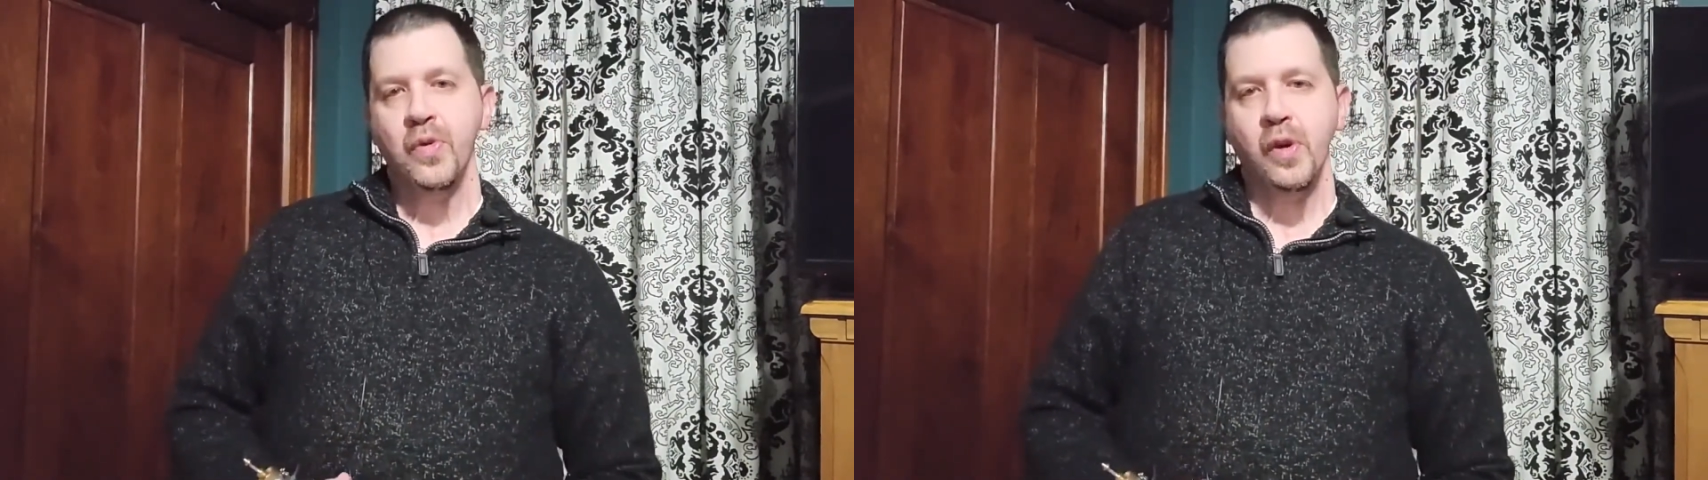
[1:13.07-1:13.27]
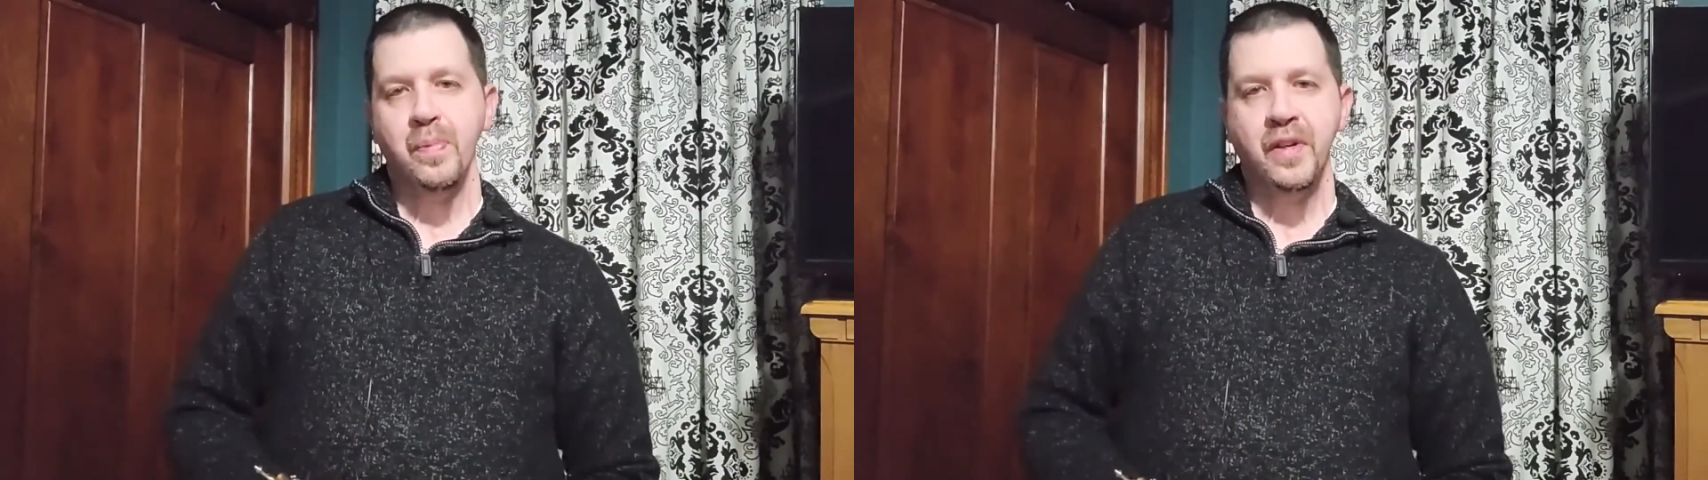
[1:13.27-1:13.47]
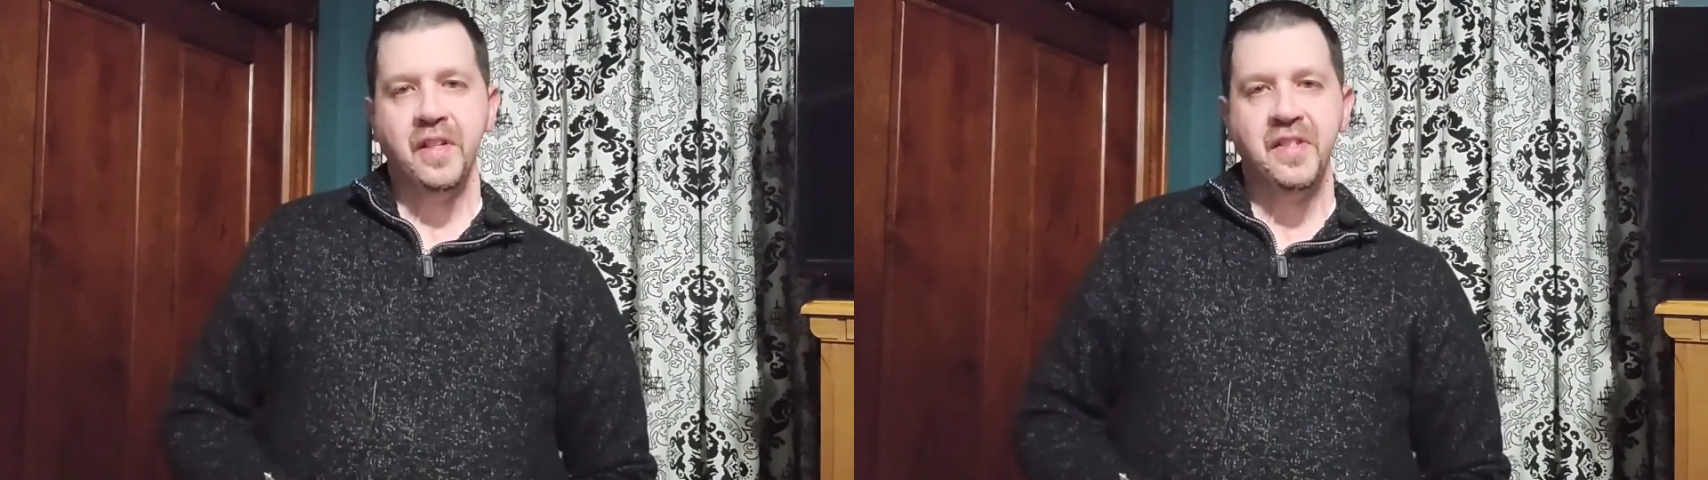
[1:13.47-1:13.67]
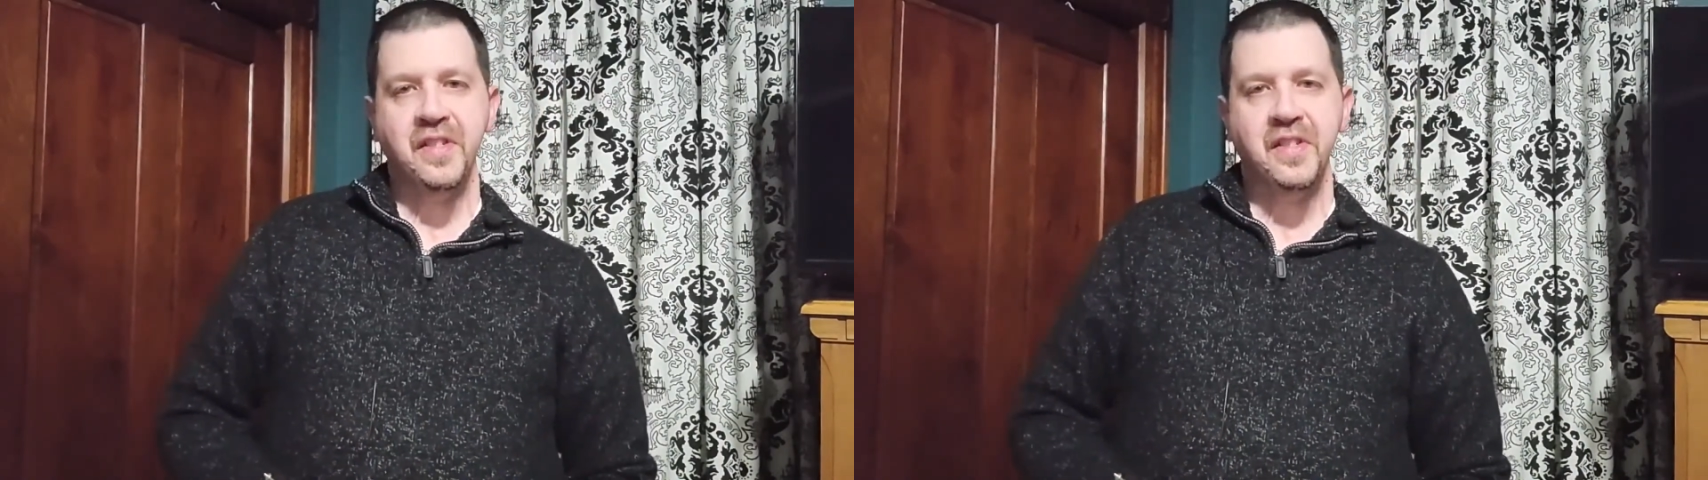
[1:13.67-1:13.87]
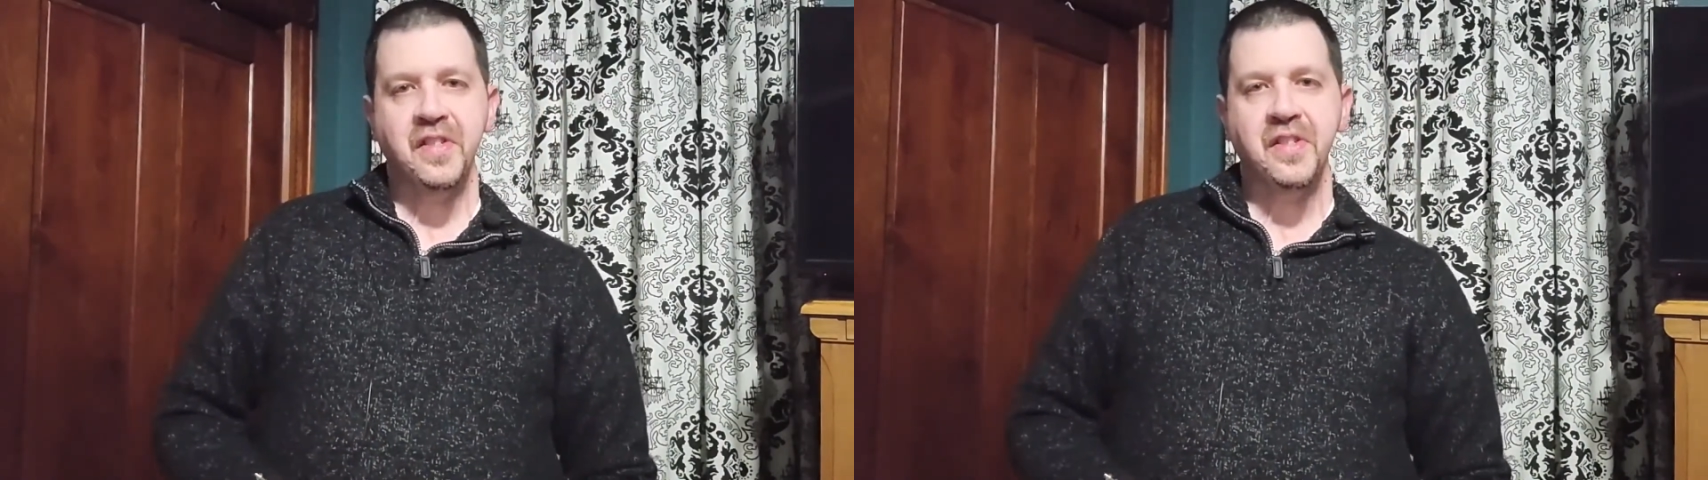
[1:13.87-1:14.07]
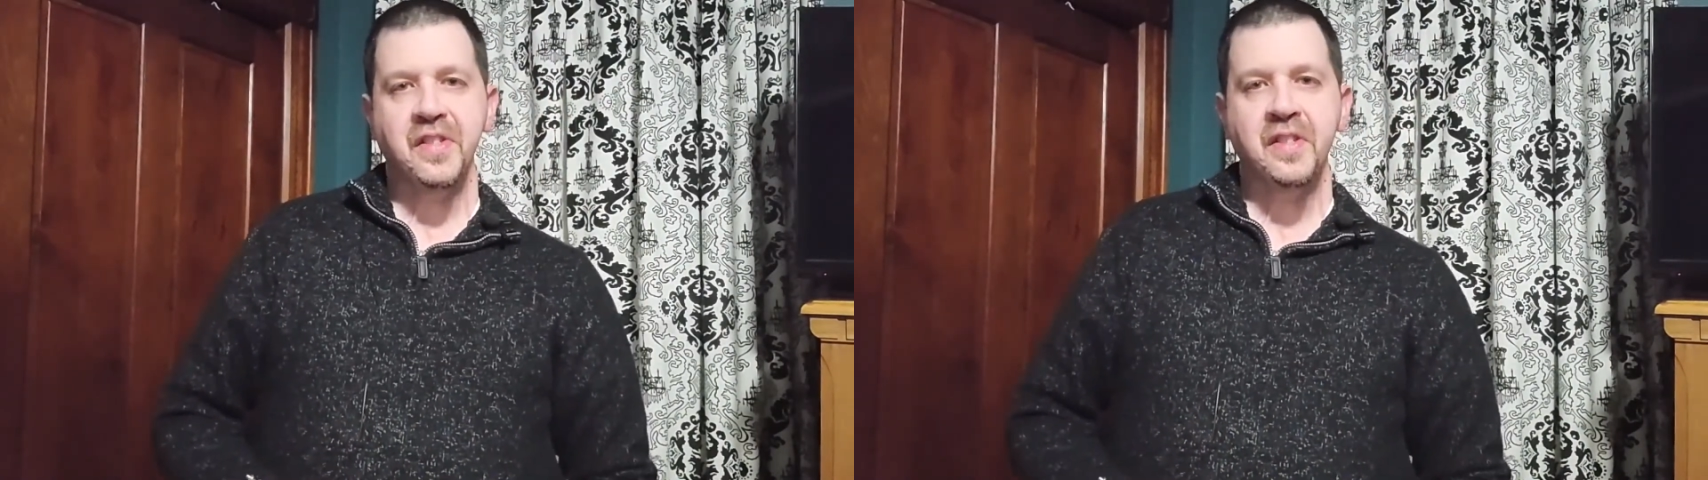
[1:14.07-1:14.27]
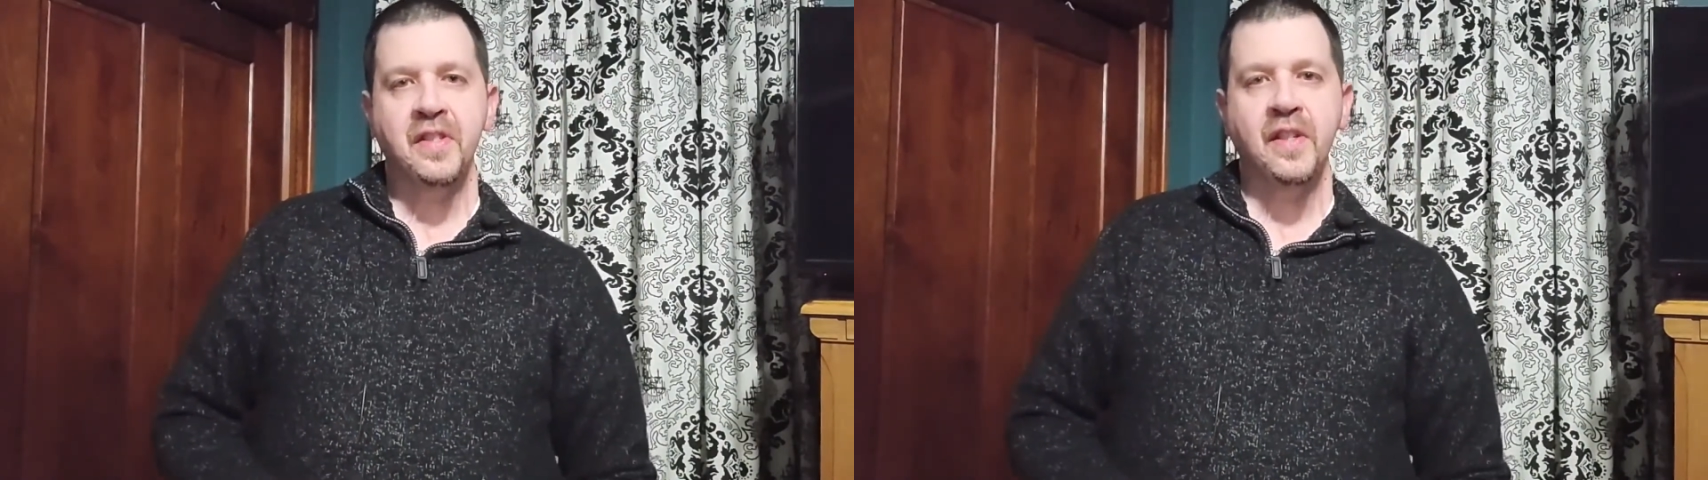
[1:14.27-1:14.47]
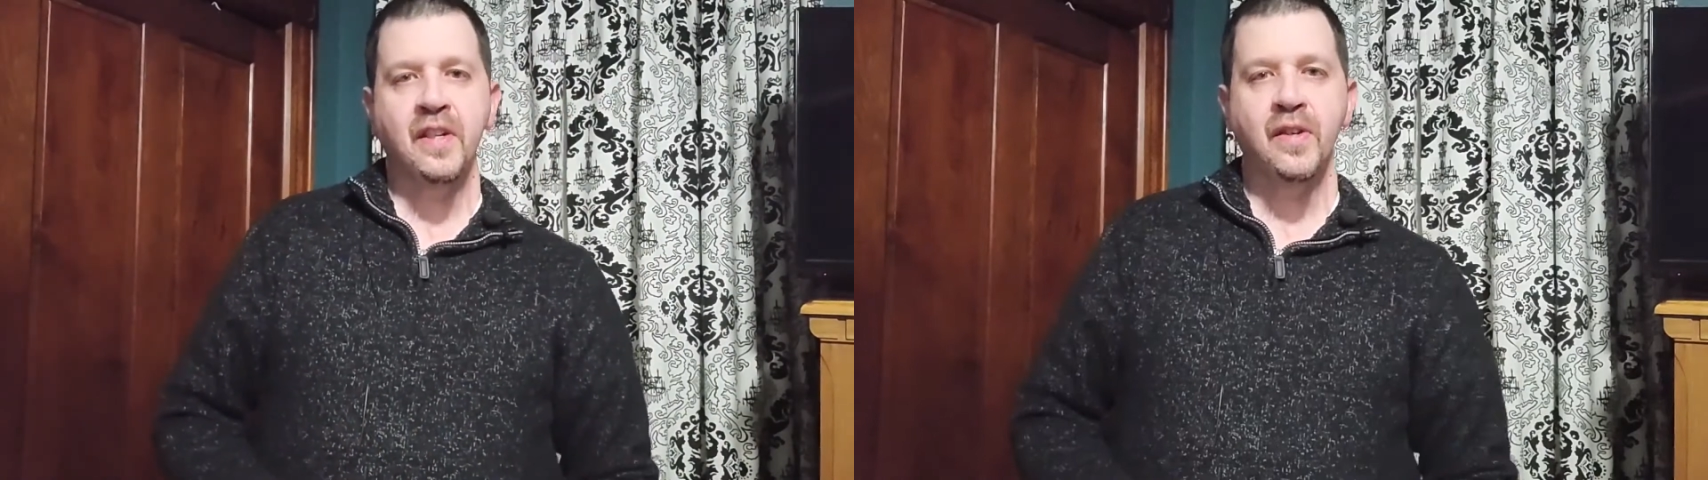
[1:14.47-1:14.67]
through their paces
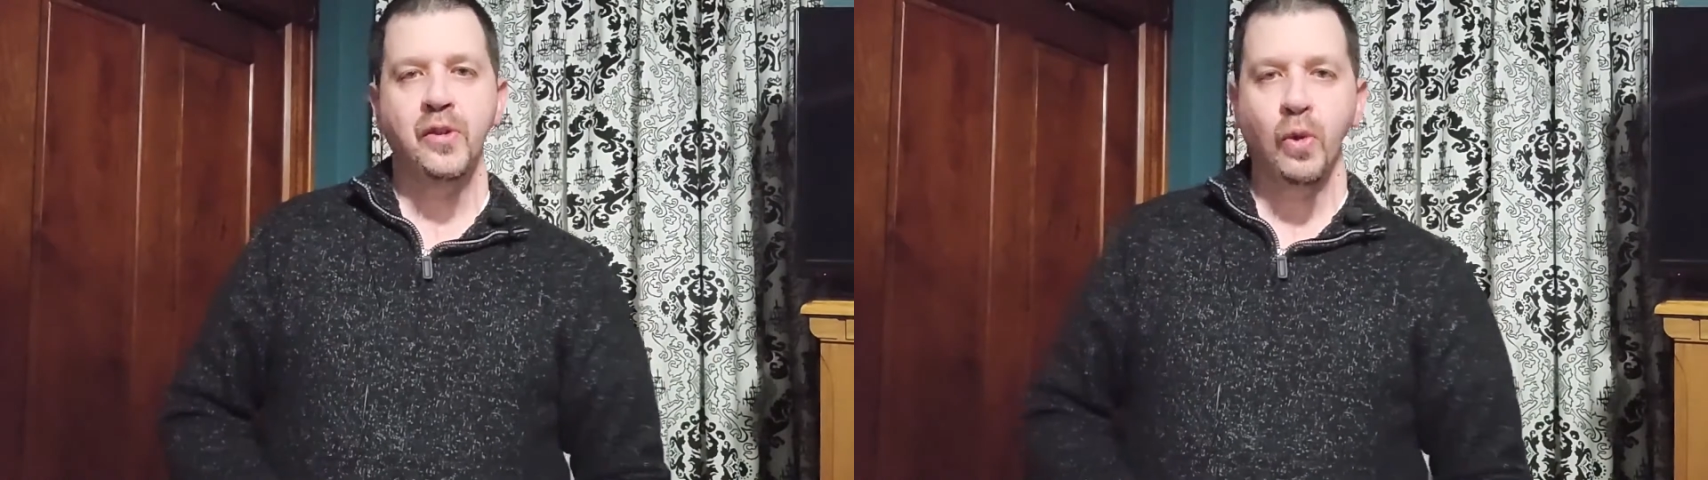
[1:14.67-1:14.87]
and